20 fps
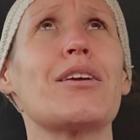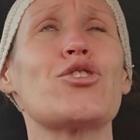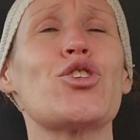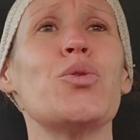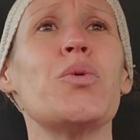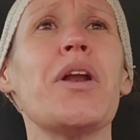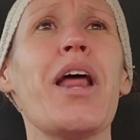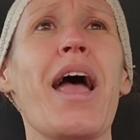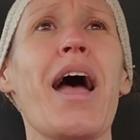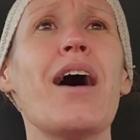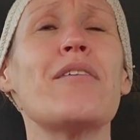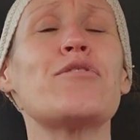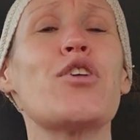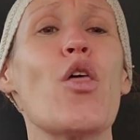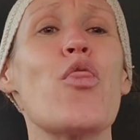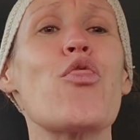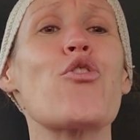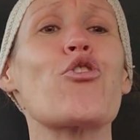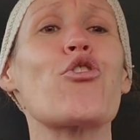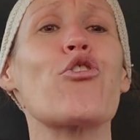two and a half
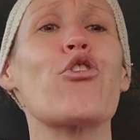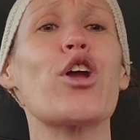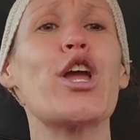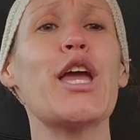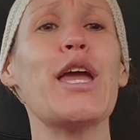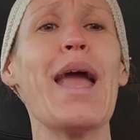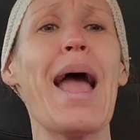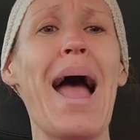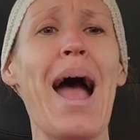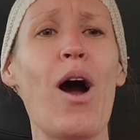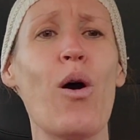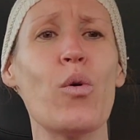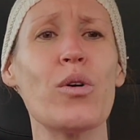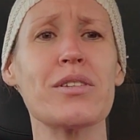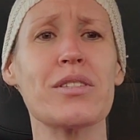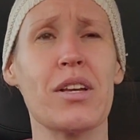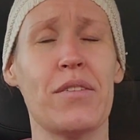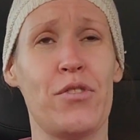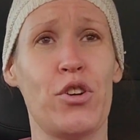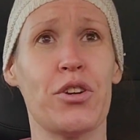to three
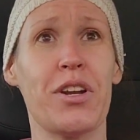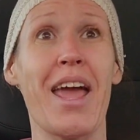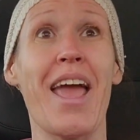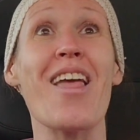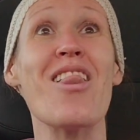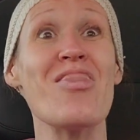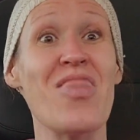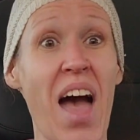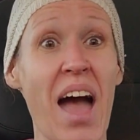hours of your day.